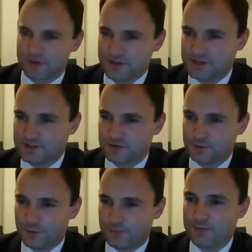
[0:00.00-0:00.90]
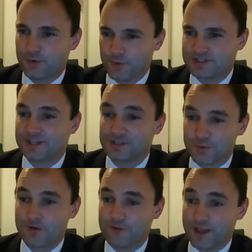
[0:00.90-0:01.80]
of it, people always think is
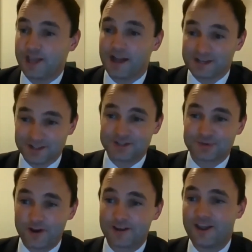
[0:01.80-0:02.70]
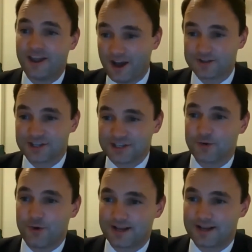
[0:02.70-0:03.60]
quite vague. I actually think it's
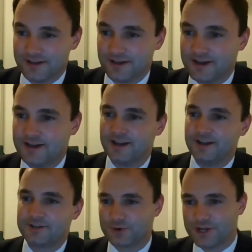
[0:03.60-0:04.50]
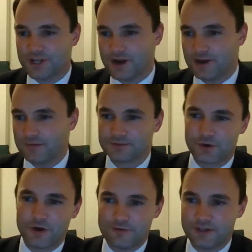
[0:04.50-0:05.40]
quite clear. It's really about
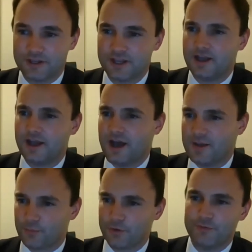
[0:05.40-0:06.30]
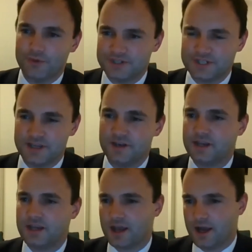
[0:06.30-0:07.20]
driving improvements in
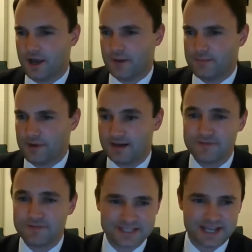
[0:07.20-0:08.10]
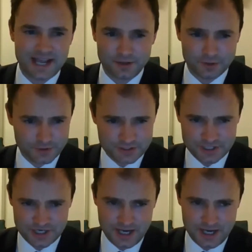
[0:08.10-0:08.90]
living standards,